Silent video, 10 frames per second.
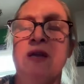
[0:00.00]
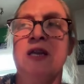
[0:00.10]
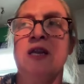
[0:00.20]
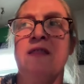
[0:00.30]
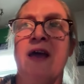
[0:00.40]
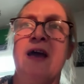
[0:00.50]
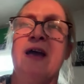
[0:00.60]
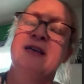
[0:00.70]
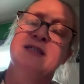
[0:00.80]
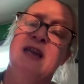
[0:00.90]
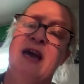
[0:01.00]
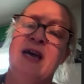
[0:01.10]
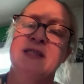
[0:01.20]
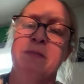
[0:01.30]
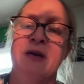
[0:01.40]
we did that his
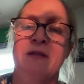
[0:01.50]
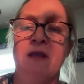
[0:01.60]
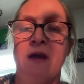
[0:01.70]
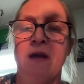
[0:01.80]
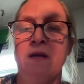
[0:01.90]
last birthday.